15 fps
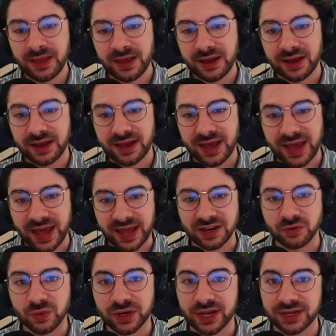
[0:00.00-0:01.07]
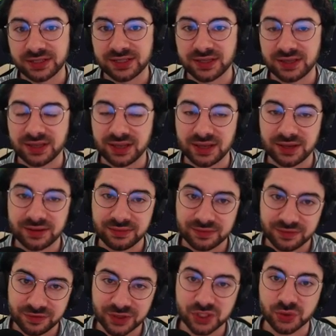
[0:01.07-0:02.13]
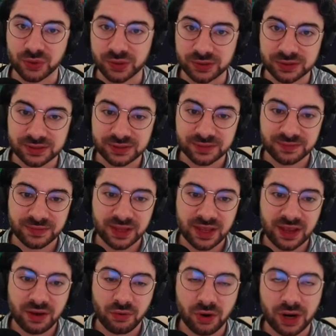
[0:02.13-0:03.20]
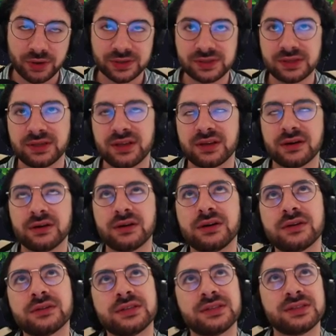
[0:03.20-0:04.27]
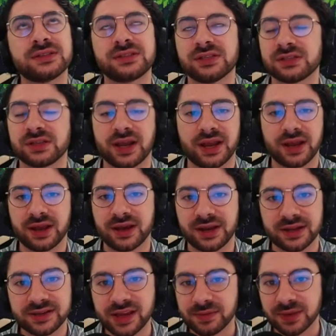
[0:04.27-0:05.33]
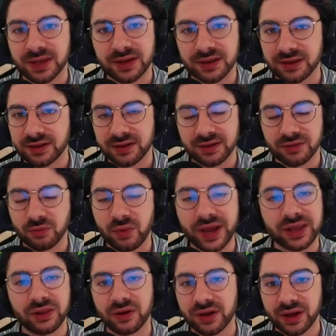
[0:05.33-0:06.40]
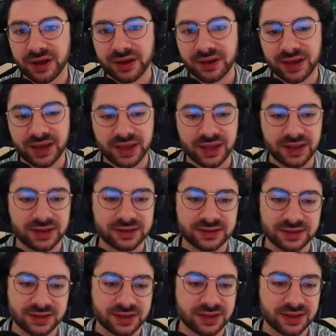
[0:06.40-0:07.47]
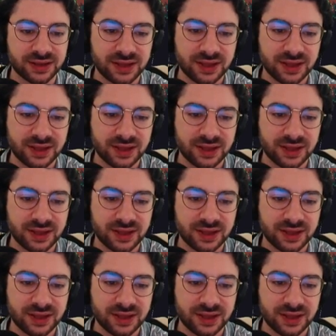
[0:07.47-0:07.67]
uh, and when I did the visuals, where I was thinking, oh, this is just like gonna take me way longer, and uh,